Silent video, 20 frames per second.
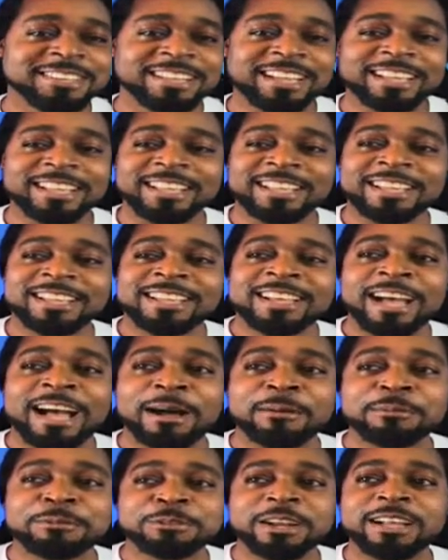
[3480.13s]
Like,
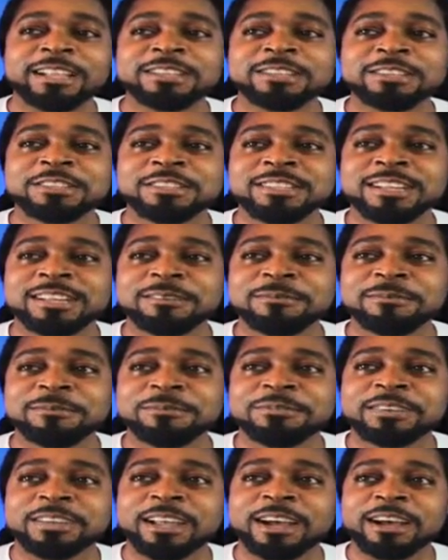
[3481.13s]
I'm trying to
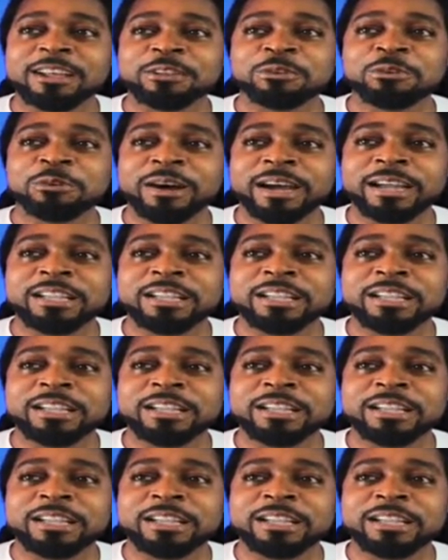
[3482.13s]
figure out who I